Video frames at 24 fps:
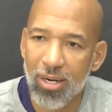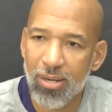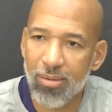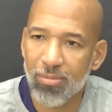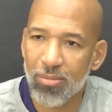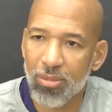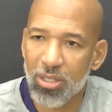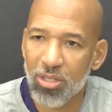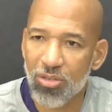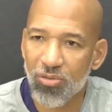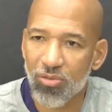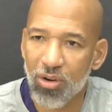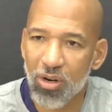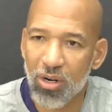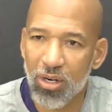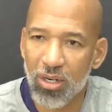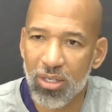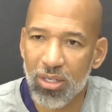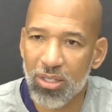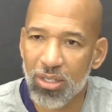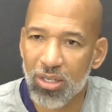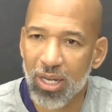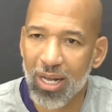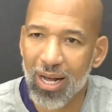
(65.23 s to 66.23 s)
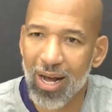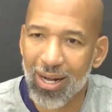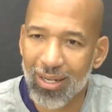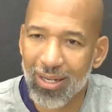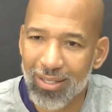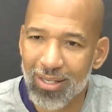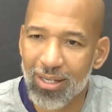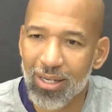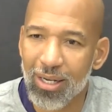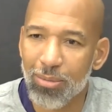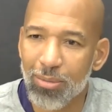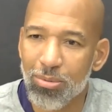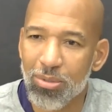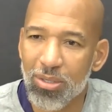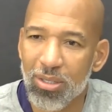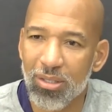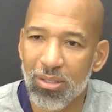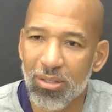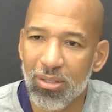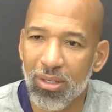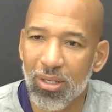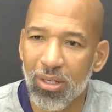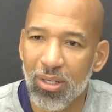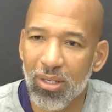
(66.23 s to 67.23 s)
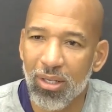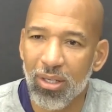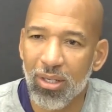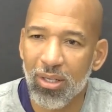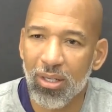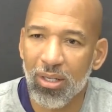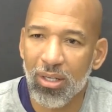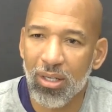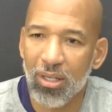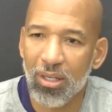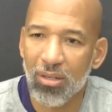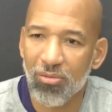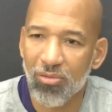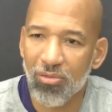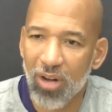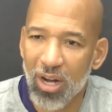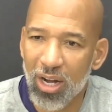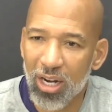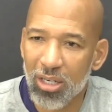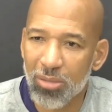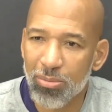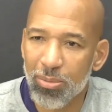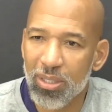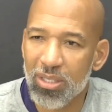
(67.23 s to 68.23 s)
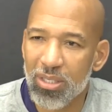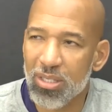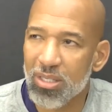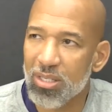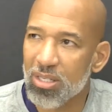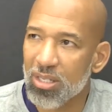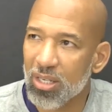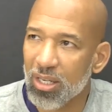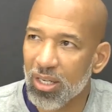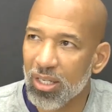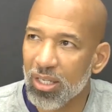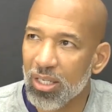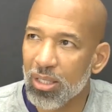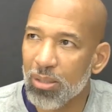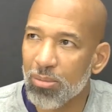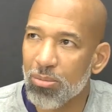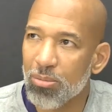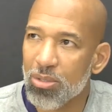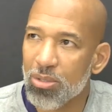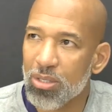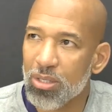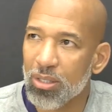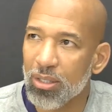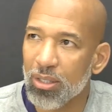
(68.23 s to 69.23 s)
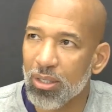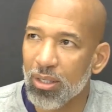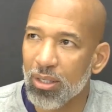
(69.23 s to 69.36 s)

as far as concepts and environments and schemes,